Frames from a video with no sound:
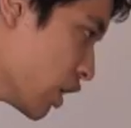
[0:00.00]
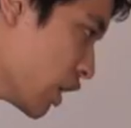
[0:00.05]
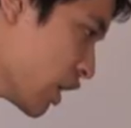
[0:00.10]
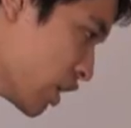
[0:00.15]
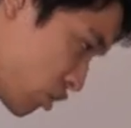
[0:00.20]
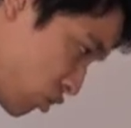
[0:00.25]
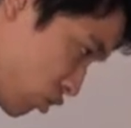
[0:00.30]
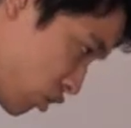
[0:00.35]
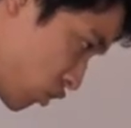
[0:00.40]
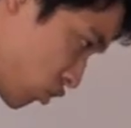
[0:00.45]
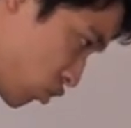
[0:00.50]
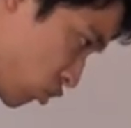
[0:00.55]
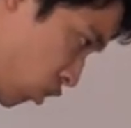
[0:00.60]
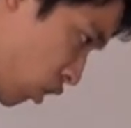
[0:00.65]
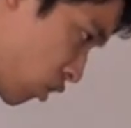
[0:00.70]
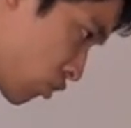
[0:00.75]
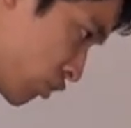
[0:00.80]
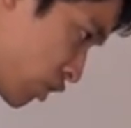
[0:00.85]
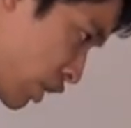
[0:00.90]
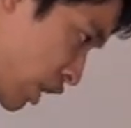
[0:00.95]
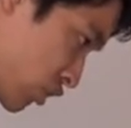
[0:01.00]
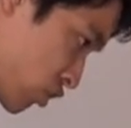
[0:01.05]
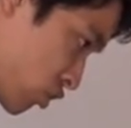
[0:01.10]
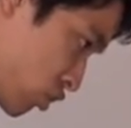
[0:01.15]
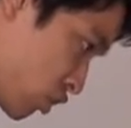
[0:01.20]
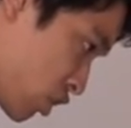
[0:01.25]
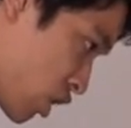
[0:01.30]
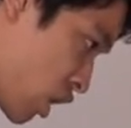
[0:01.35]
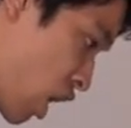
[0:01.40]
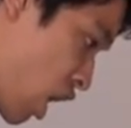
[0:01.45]
in this
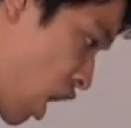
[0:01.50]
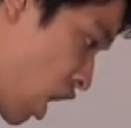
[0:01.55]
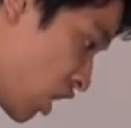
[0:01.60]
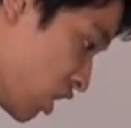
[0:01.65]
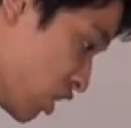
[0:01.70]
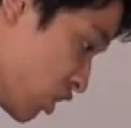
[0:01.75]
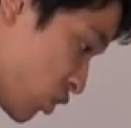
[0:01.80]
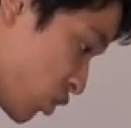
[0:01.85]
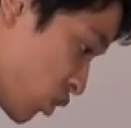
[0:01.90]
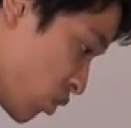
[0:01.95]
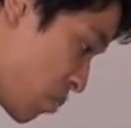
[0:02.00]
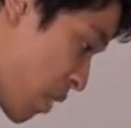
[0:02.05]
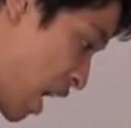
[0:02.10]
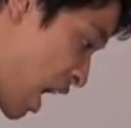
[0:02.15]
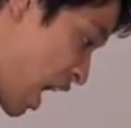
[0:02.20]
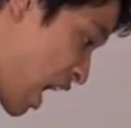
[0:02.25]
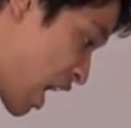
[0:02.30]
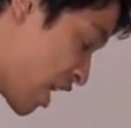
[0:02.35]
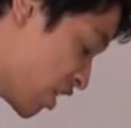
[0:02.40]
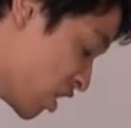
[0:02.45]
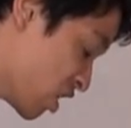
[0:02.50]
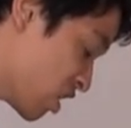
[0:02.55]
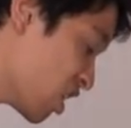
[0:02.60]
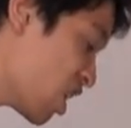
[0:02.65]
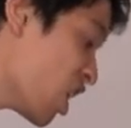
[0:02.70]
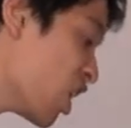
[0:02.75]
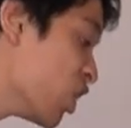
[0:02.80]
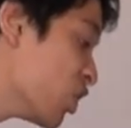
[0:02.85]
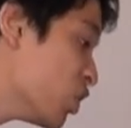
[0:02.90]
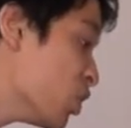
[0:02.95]
contest, little man.
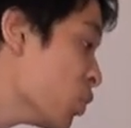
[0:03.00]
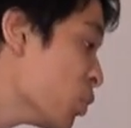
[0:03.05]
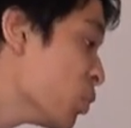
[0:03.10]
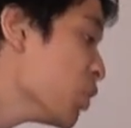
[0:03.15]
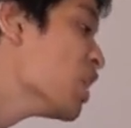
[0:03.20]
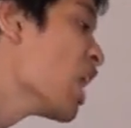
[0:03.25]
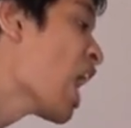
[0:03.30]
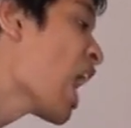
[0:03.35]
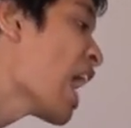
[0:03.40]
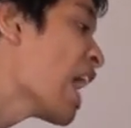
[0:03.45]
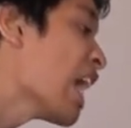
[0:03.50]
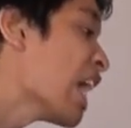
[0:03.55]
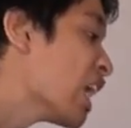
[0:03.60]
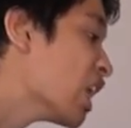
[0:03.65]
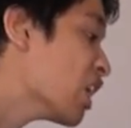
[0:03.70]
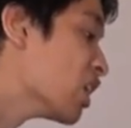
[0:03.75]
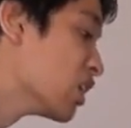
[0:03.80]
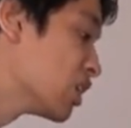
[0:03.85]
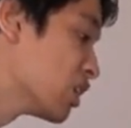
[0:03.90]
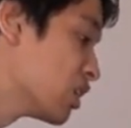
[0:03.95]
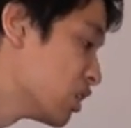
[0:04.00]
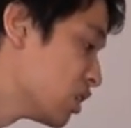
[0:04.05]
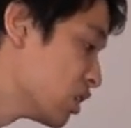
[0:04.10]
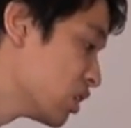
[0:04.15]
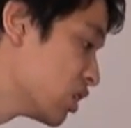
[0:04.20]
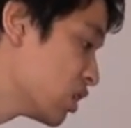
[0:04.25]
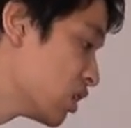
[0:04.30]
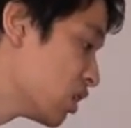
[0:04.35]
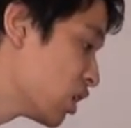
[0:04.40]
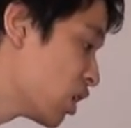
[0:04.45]
You and I
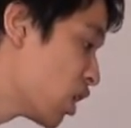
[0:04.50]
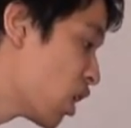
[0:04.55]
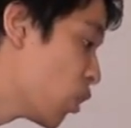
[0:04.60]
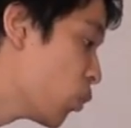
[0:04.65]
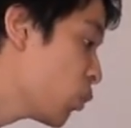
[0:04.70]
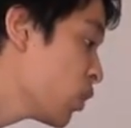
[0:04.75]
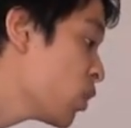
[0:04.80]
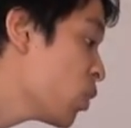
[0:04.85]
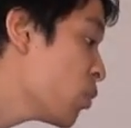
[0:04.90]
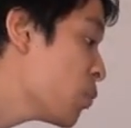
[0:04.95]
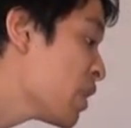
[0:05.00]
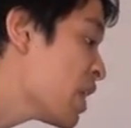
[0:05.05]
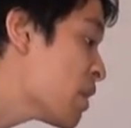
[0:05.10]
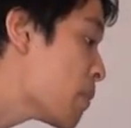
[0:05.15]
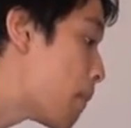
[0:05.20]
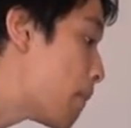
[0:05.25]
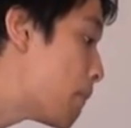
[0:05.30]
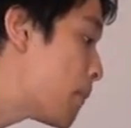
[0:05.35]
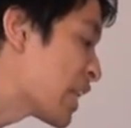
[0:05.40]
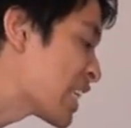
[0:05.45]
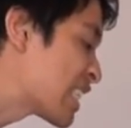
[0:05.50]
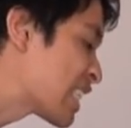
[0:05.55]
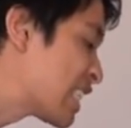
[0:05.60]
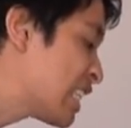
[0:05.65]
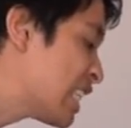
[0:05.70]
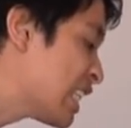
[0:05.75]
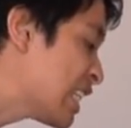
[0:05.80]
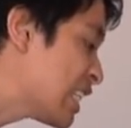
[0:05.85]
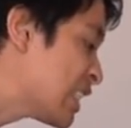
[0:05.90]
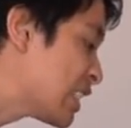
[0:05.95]
will be
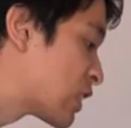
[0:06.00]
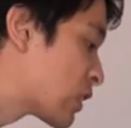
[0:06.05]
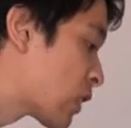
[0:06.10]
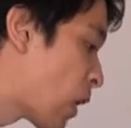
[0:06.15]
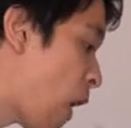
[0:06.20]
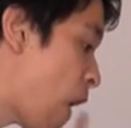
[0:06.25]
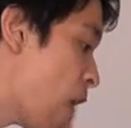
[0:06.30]
besties